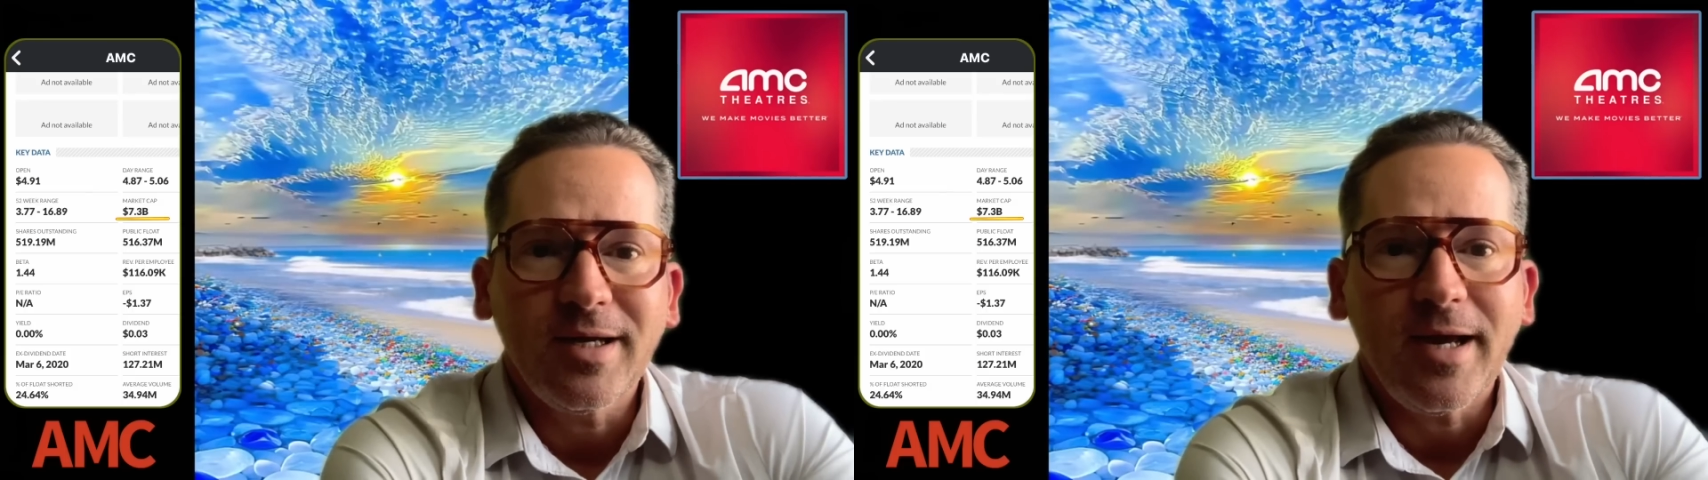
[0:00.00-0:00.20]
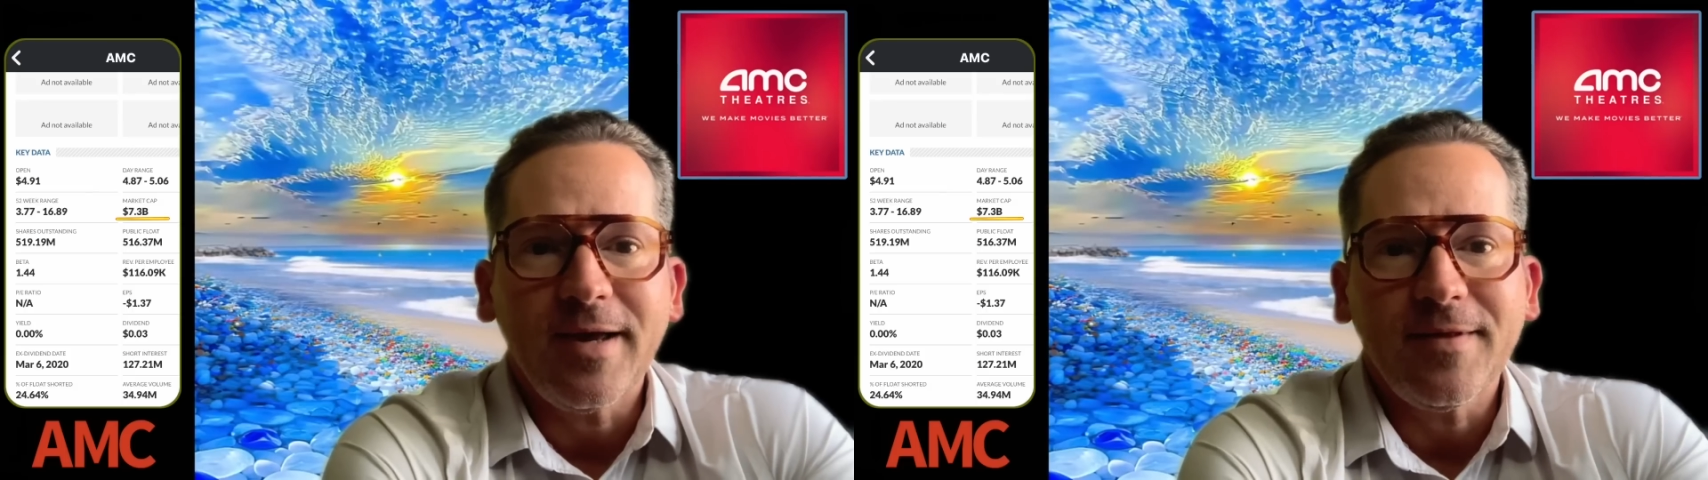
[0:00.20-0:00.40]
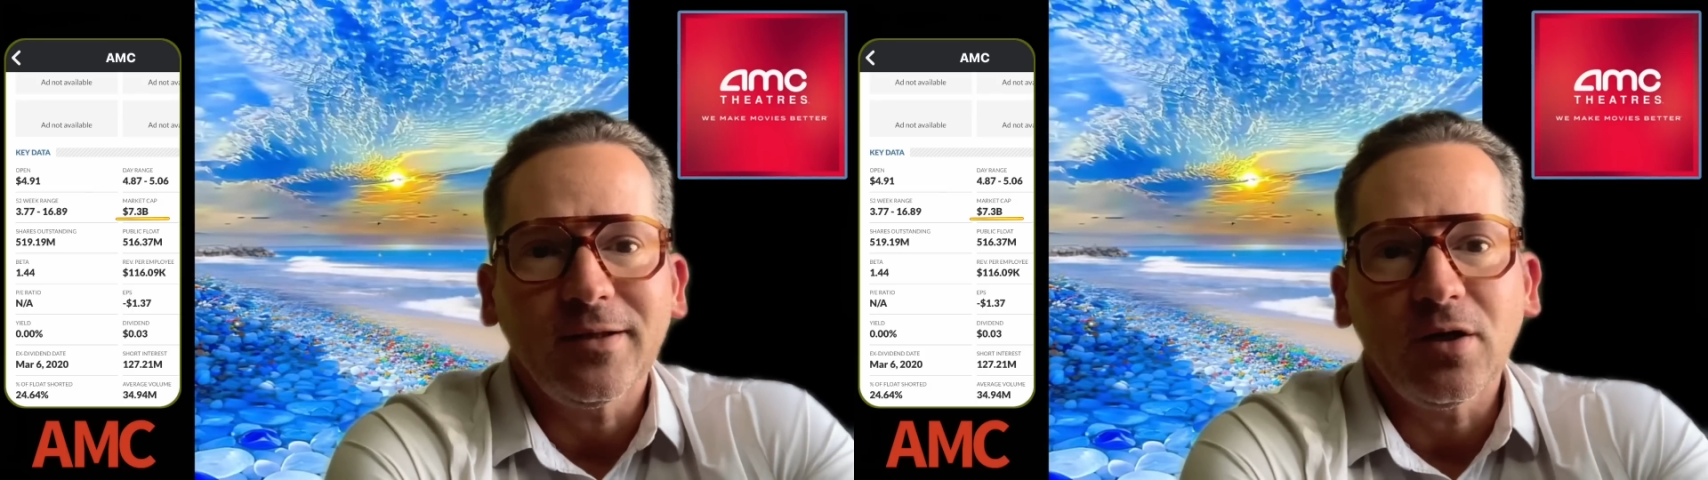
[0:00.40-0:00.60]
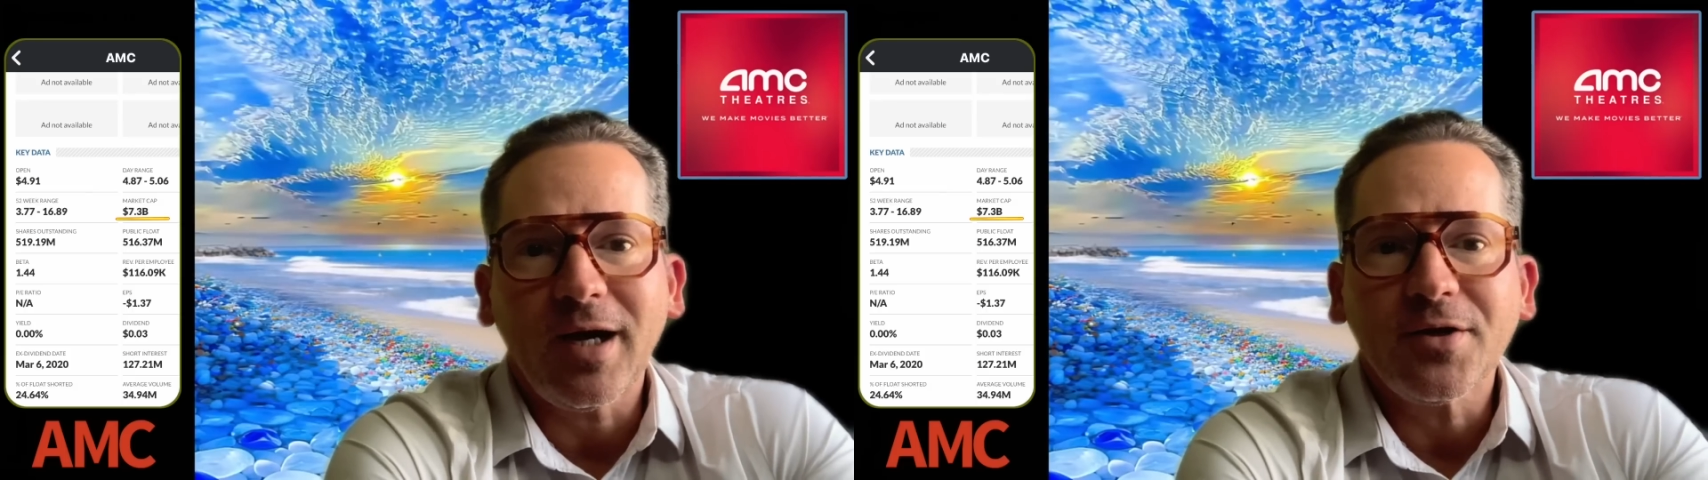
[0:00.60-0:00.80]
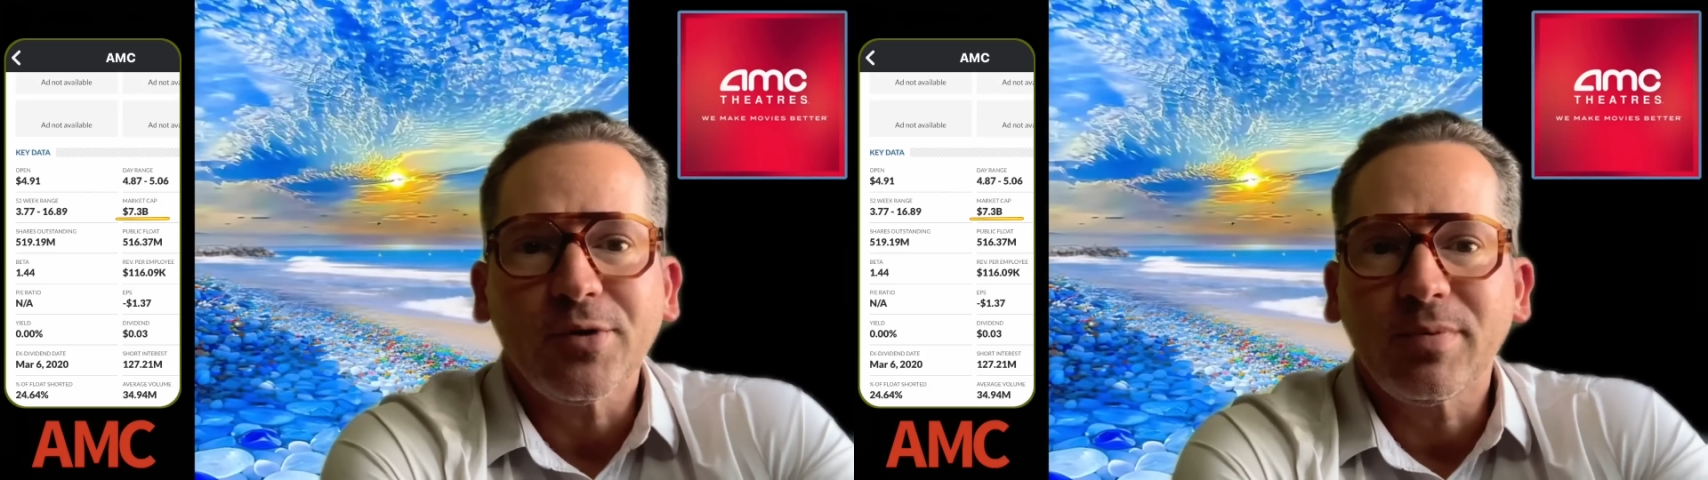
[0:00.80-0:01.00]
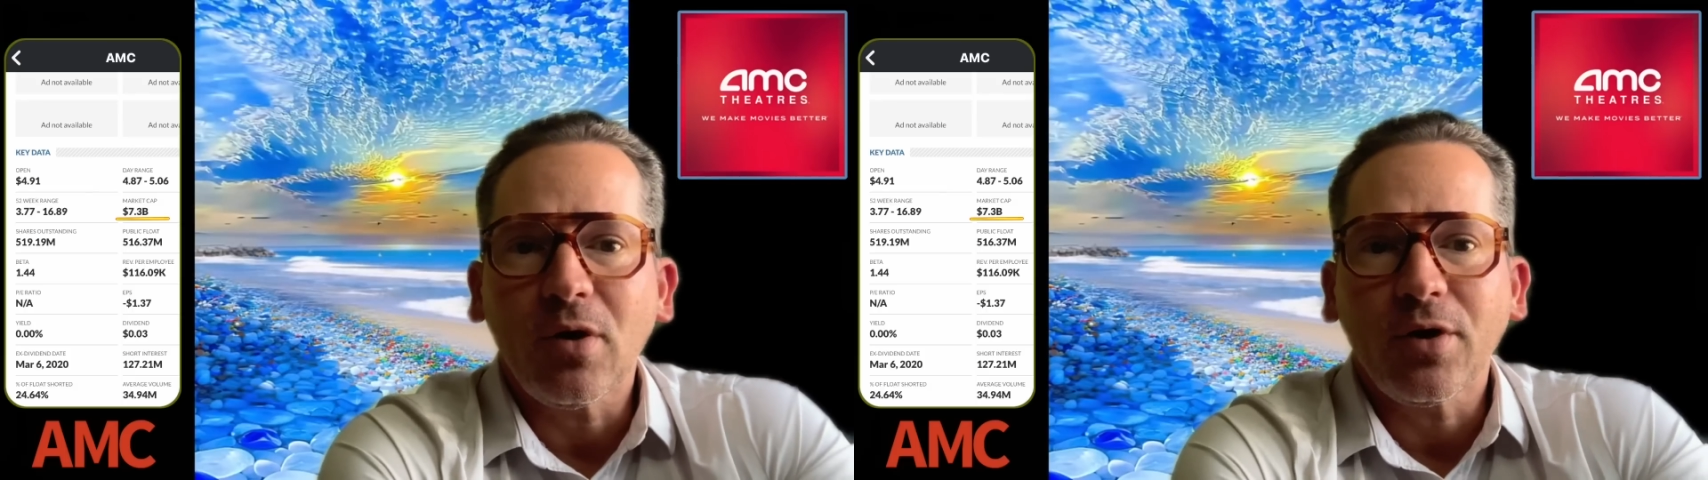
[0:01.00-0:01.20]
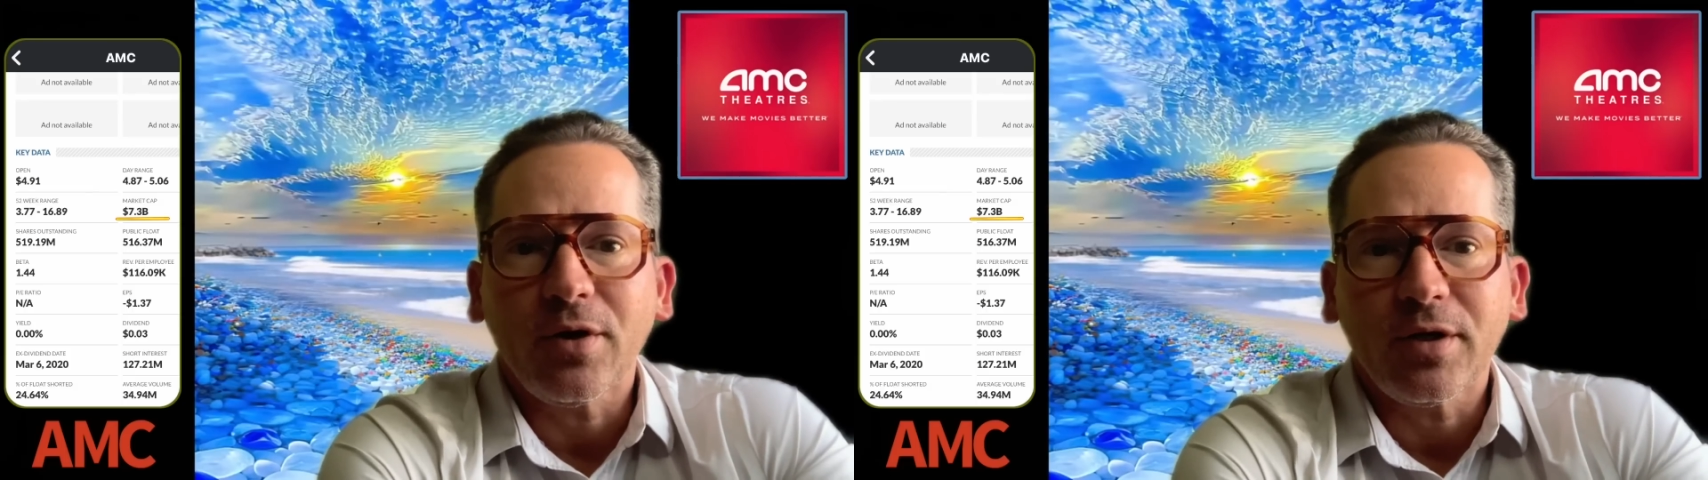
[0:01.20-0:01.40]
And then look on your broker.